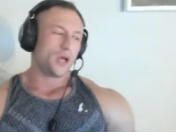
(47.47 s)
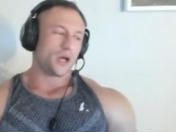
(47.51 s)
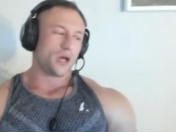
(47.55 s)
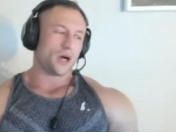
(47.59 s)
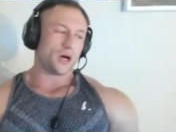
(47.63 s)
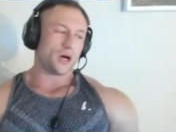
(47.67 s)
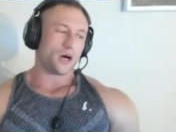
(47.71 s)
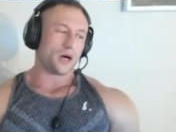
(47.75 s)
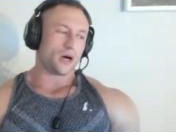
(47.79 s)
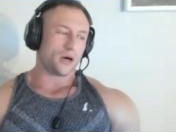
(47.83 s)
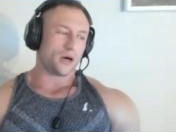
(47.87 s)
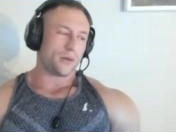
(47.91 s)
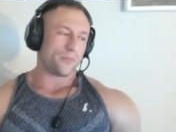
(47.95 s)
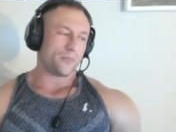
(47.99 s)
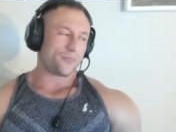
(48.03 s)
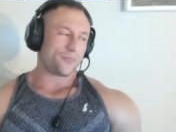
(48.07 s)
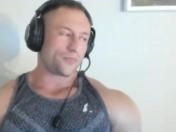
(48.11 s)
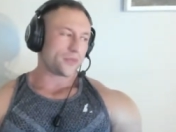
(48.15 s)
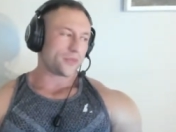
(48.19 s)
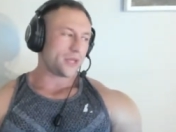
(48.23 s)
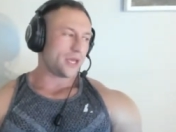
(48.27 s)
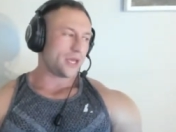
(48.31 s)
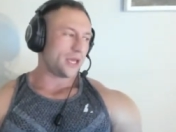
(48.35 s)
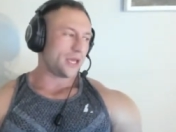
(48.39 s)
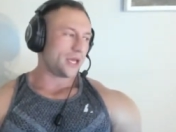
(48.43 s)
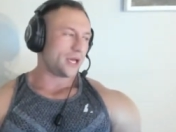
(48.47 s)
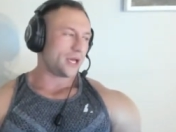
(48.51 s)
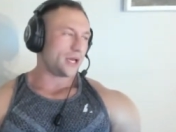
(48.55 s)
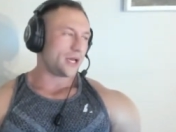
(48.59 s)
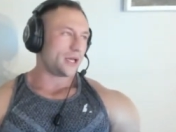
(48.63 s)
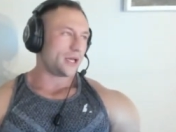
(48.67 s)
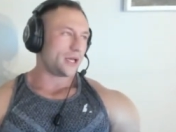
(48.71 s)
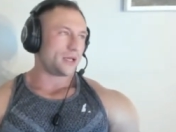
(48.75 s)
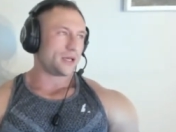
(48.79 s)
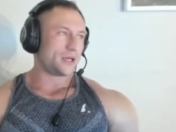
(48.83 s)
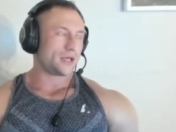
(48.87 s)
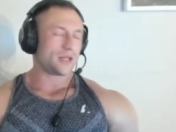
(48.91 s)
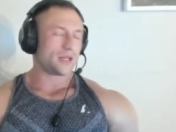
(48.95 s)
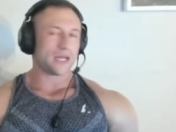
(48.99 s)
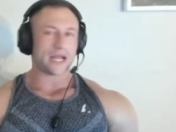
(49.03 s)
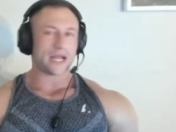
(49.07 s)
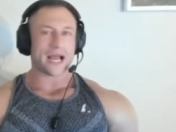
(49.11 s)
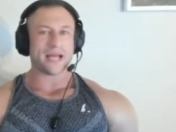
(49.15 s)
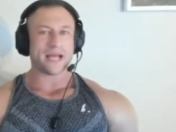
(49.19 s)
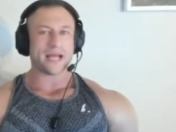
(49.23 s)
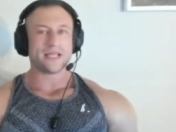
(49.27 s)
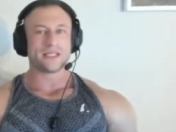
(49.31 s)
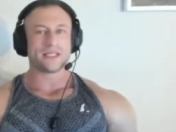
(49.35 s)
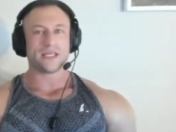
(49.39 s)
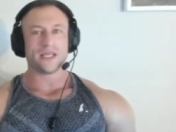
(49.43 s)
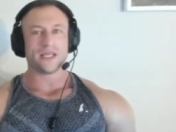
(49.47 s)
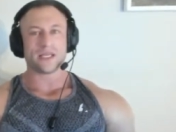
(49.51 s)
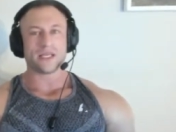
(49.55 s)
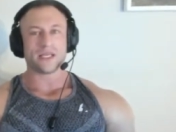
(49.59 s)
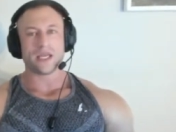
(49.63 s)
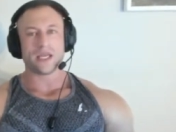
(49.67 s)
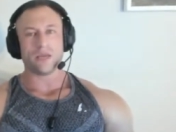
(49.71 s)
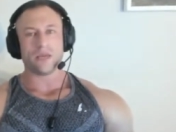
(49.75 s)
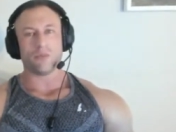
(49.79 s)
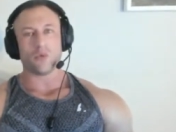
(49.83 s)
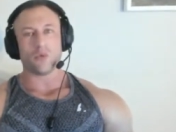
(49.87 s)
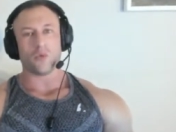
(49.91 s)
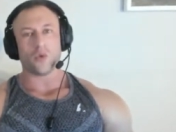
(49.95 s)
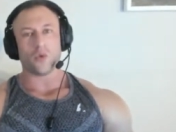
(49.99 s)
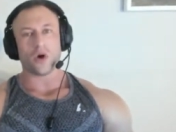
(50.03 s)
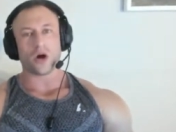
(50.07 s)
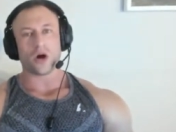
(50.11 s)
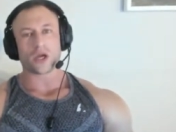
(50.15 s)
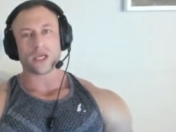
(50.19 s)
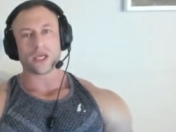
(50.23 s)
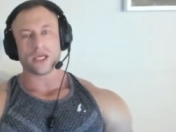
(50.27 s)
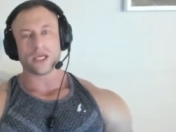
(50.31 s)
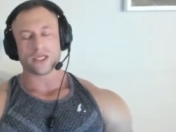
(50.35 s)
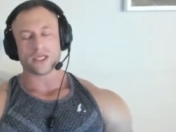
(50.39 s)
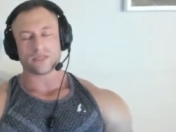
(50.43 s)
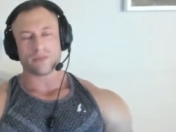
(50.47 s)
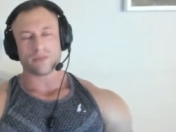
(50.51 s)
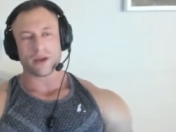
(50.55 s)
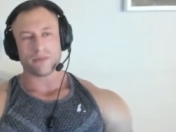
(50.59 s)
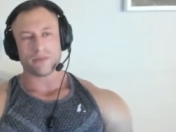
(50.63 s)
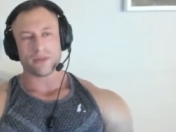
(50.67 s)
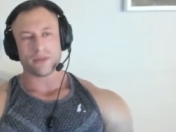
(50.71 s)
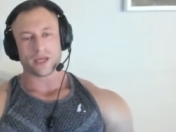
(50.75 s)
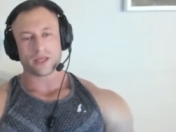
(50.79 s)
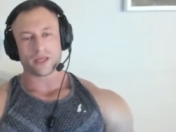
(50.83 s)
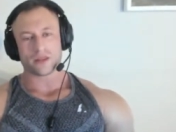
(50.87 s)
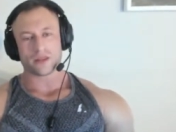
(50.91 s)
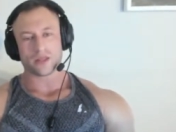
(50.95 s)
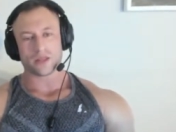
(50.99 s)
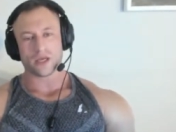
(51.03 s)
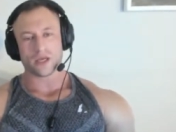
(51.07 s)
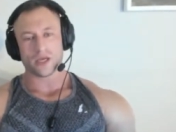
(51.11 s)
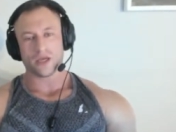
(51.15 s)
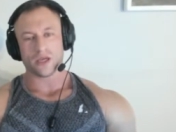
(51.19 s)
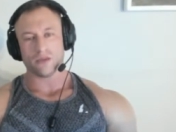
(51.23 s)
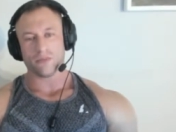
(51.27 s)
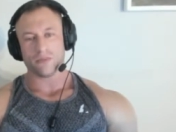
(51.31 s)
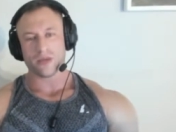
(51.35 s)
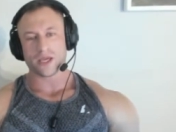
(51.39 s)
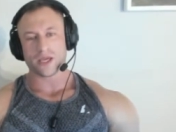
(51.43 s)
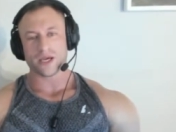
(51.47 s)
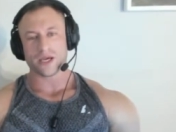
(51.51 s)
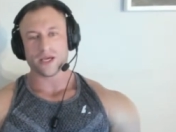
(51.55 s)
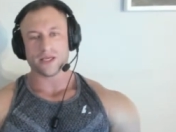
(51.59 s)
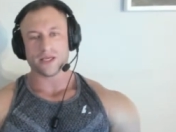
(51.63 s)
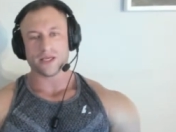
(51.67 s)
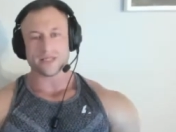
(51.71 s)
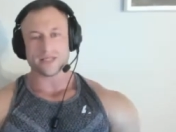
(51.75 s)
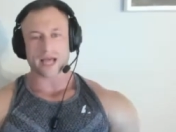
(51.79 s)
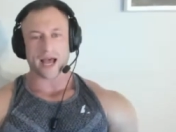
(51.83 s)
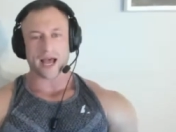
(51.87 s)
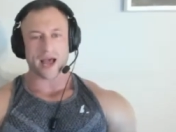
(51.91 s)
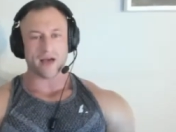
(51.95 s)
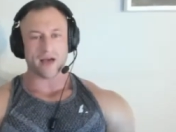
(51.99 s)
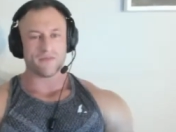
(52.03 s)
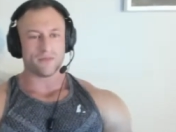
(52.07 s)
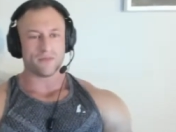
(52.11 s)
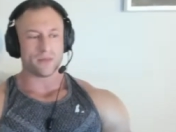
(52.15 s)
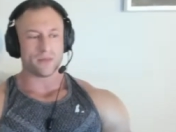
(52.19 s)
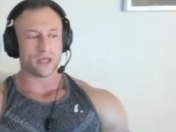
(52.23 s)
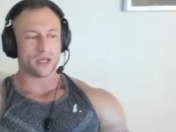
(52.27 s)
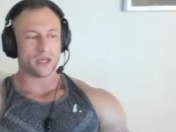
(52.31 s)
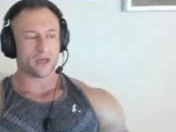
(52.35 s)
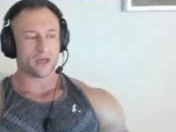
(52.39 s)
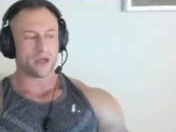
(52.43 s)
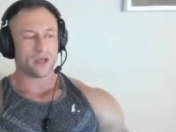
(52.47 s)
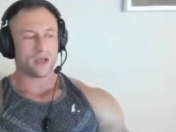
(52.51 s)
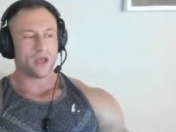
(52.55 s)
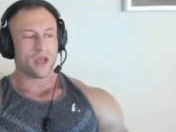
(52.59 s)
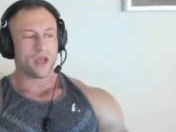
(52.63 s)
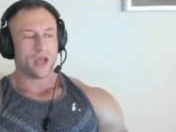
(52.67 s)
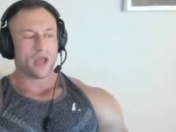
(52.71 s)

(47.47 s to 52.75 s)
Um, and like I just need to keep walking is my big thing because I haven't been